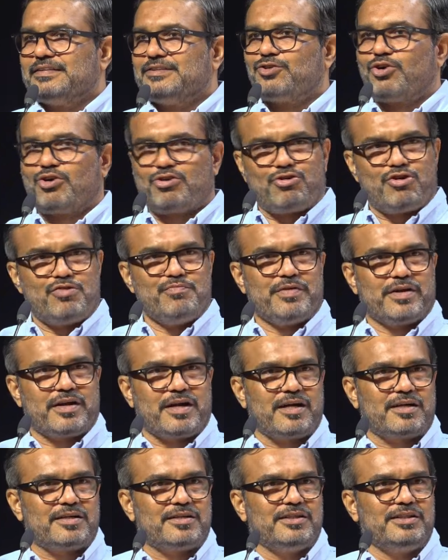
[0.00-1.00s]
so-called
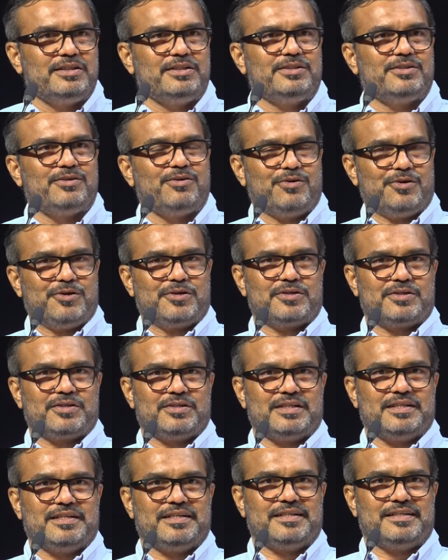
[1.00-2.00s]
miracle or
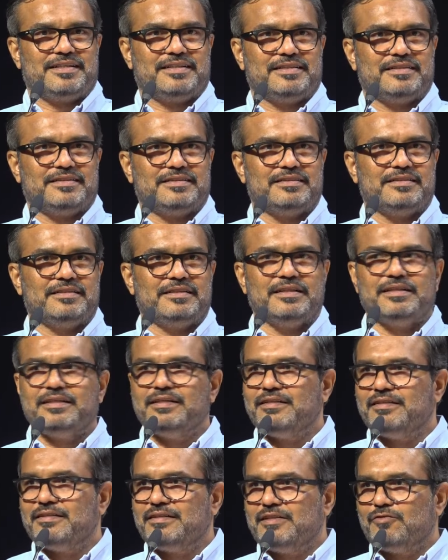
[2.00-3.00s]
the
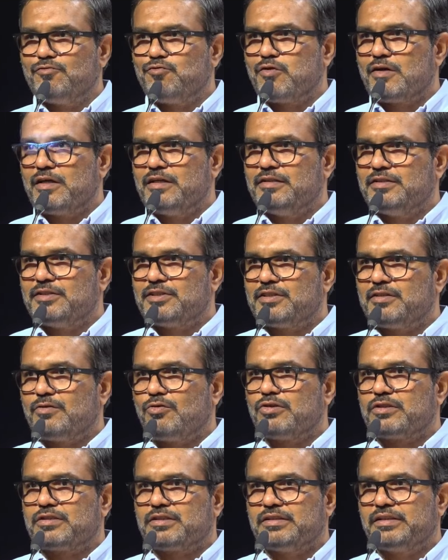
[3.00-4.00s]
different
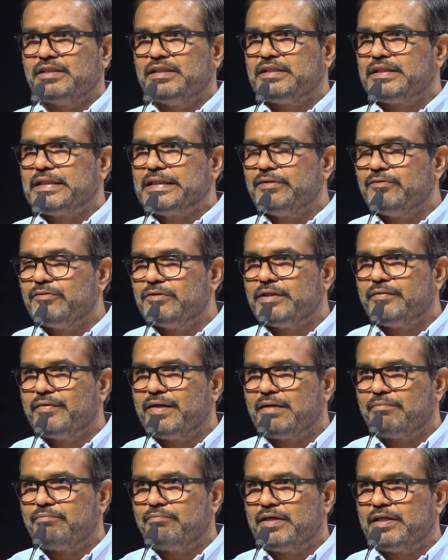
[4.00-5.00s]
alternative
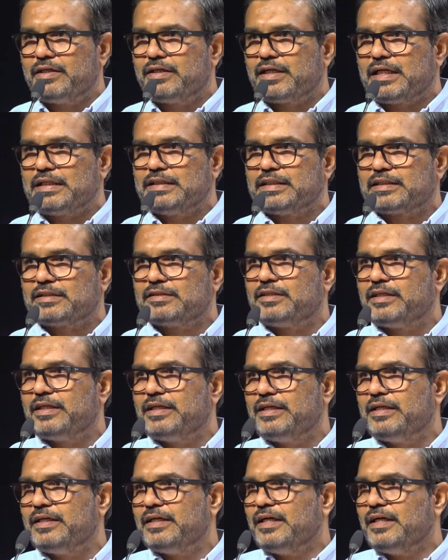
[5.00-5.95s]
development trajectory